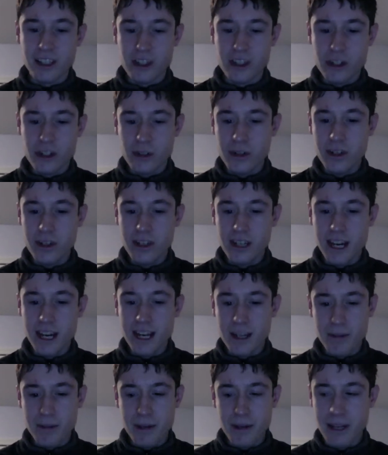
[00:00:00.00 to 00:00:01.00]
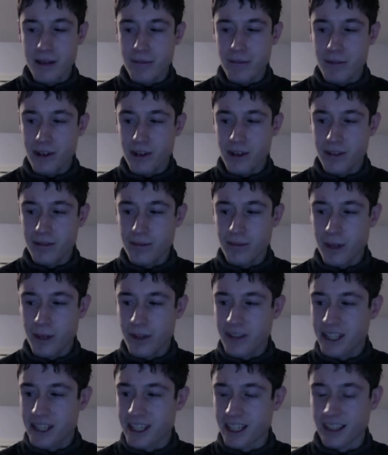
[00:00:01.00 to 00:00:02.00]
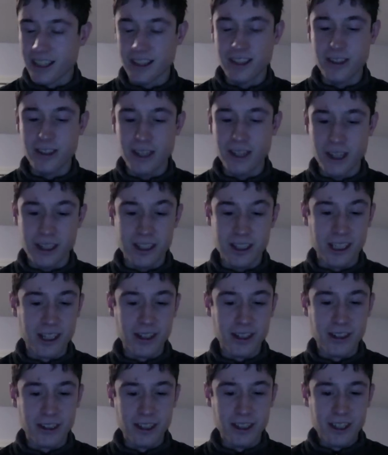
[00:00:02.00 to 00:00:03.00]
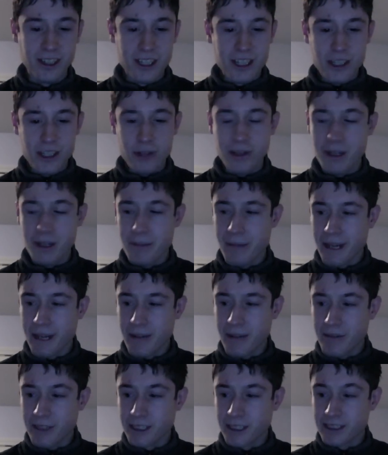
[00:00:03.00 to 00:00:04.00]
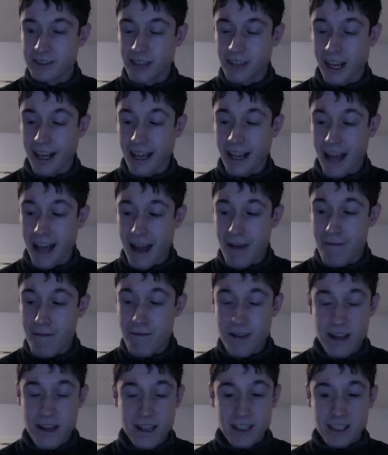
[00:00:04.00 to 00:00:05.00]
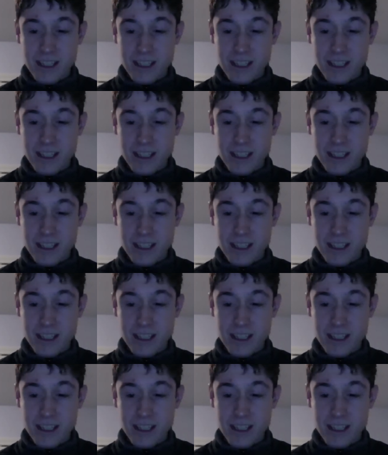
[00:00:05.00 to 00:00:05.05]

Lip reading: shorter animated movie, the little 20-minute one I have,